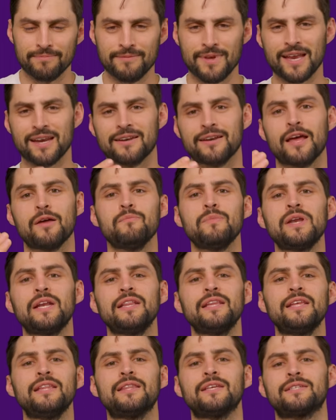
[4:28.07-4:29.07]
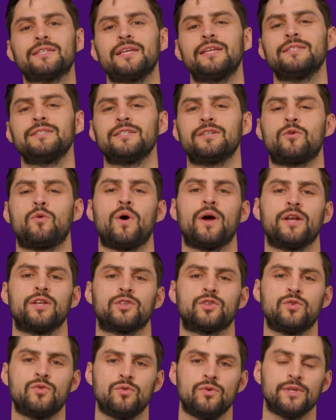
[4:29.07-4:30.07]
And admittedly, this isn't quite
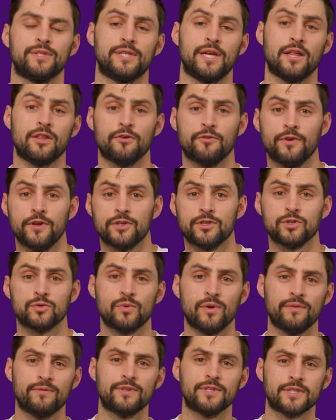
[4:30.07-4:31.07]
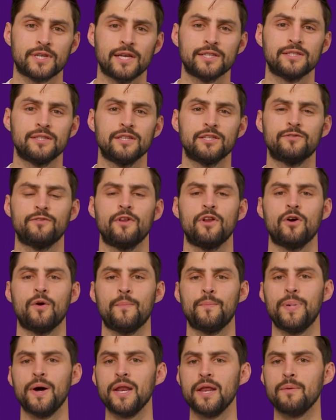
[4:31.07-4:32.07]
as cool as the other features we've discussed in this
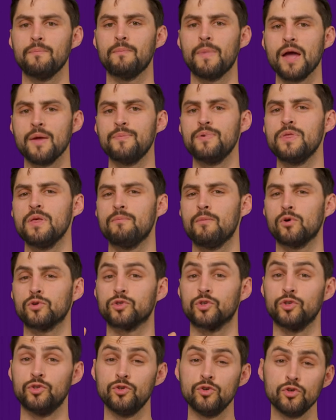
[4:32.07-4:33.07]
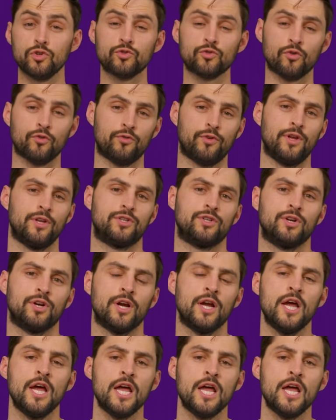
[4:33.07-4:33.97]
video, but it might be the most useful feature